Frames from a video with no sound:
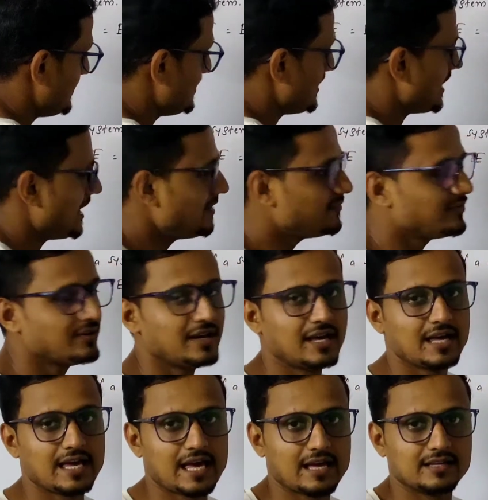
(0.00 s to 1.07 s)
EF
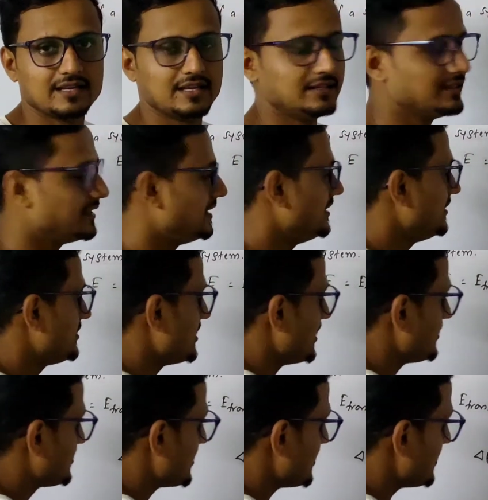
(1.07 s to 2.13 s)
and in the
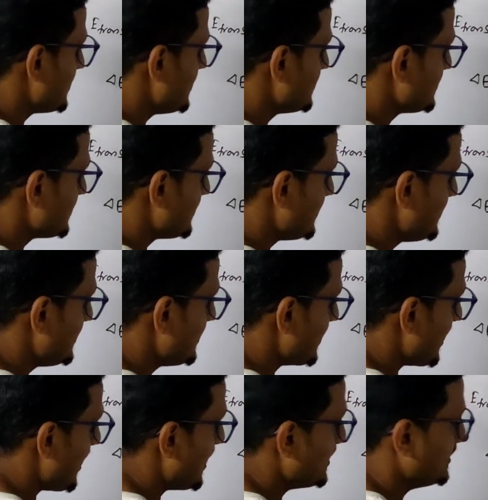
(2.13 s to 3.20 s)
initial state is
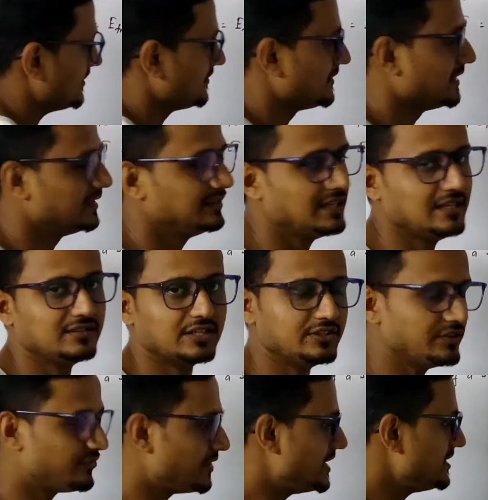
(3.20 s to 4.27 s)
EI, then the
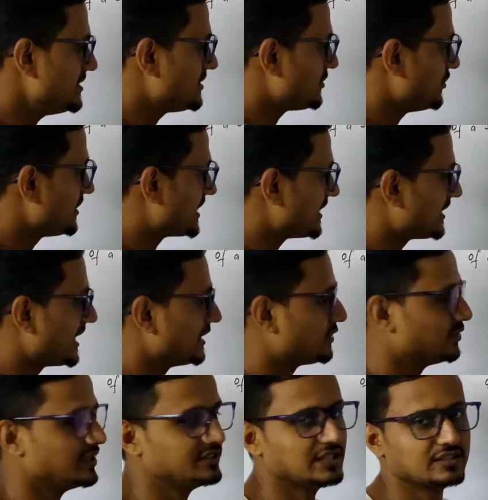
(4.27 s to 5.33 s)
difference we can
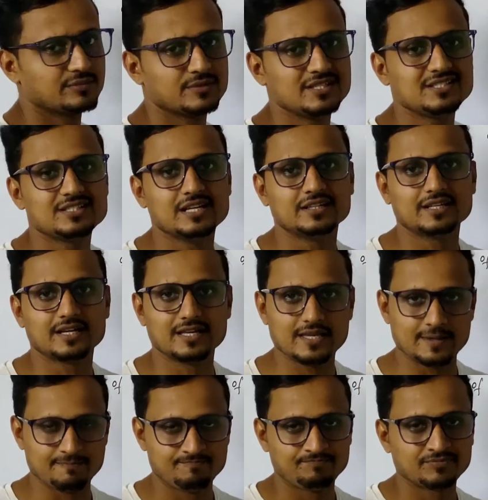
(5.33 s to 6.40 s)
calculate, that means delta
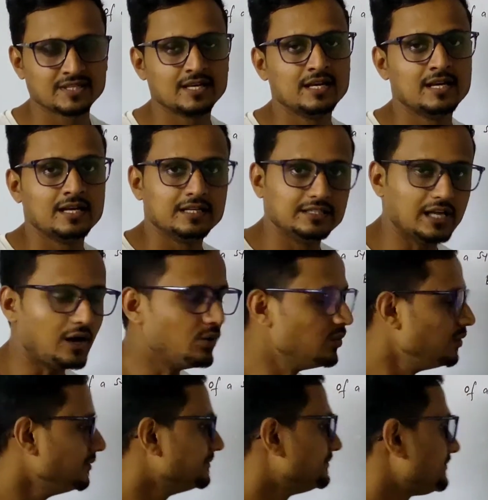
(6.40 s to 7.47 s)
E.
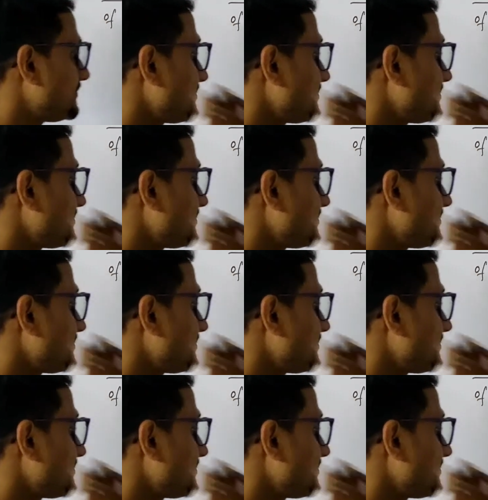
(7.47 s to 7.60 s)
Now